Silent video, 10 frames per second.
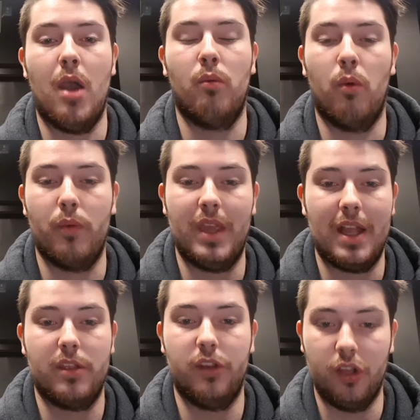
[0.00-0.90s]
what we
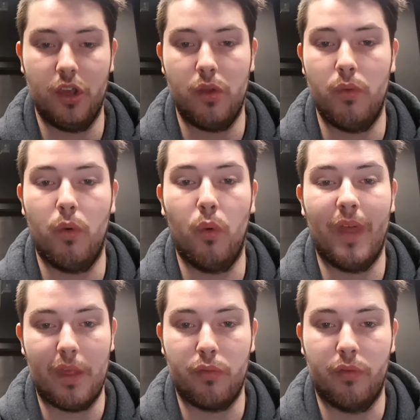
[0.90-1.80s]
had to do, all
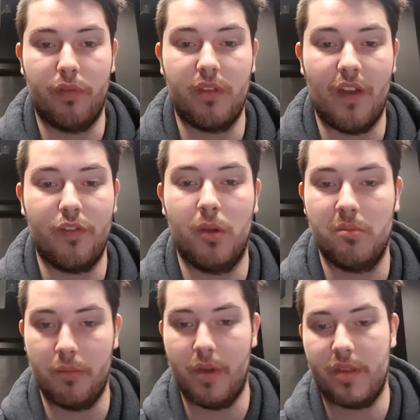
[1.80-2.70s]
that sort of stuff,
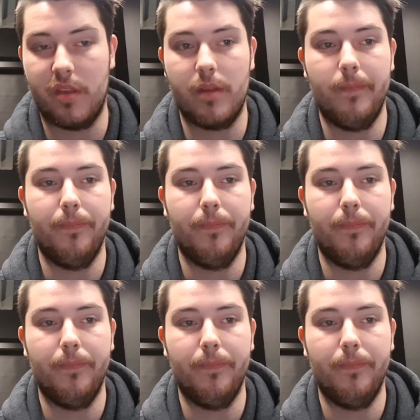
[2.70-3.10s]
compromises.